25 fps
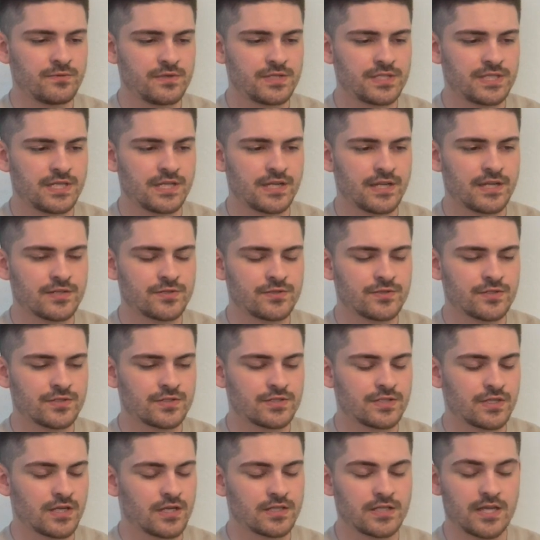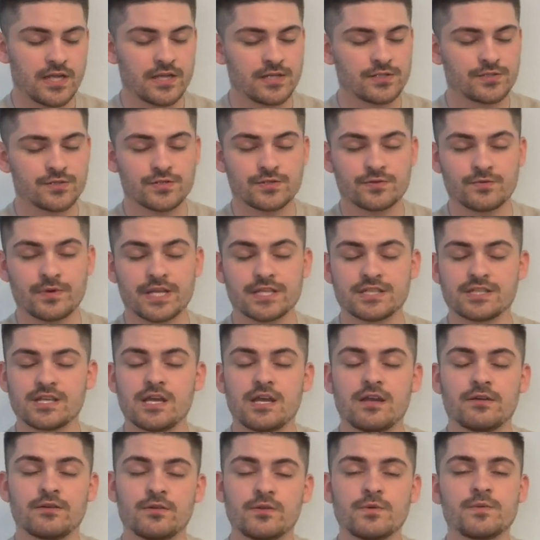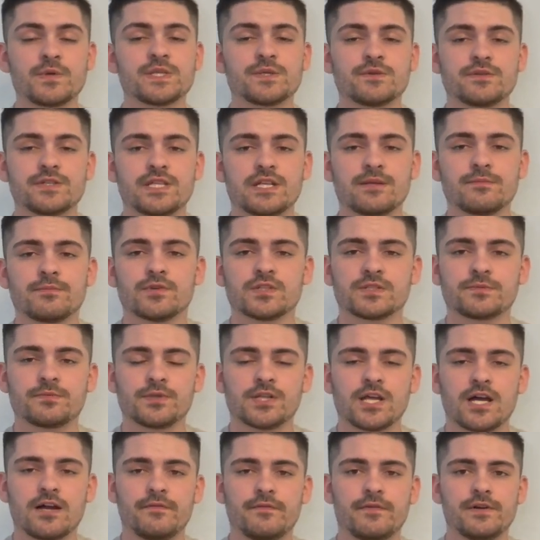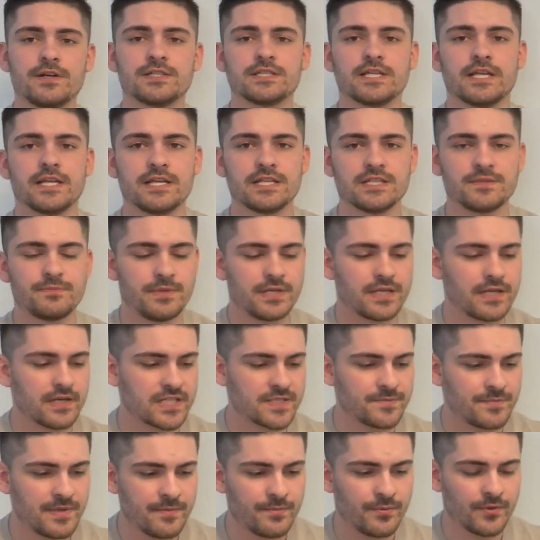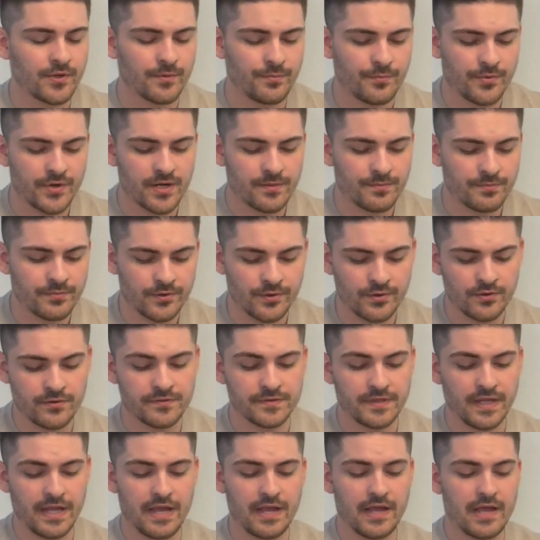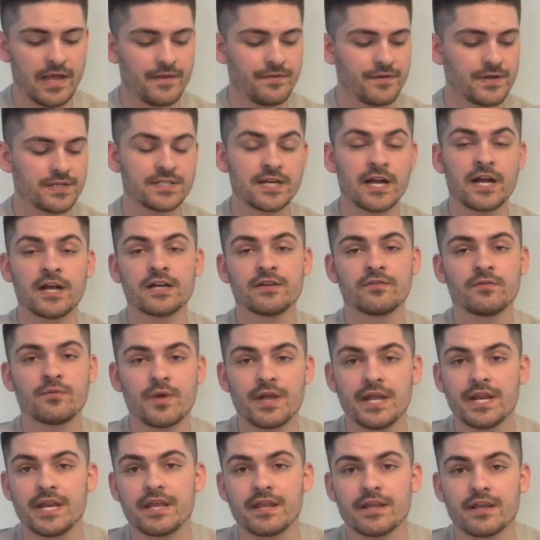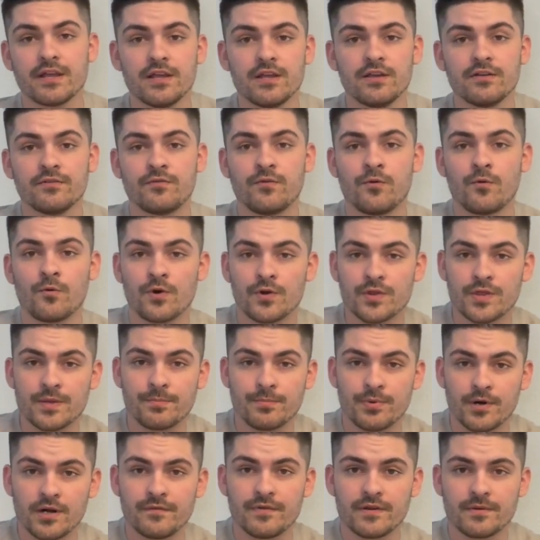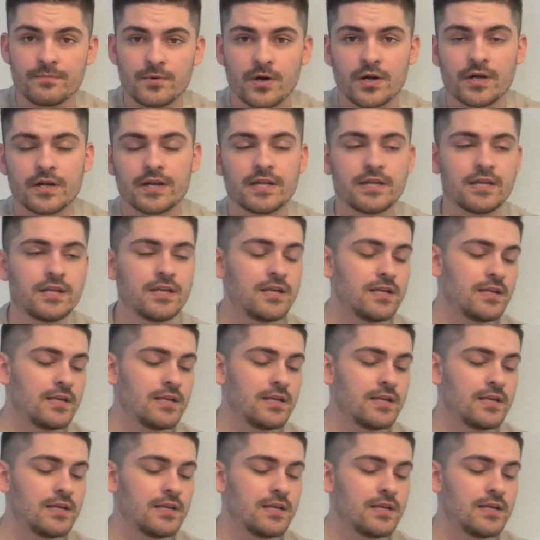we're seeing the only reason we're seeing multiple offers is because people are pre-approved and they're tired of waiting for the perfect market.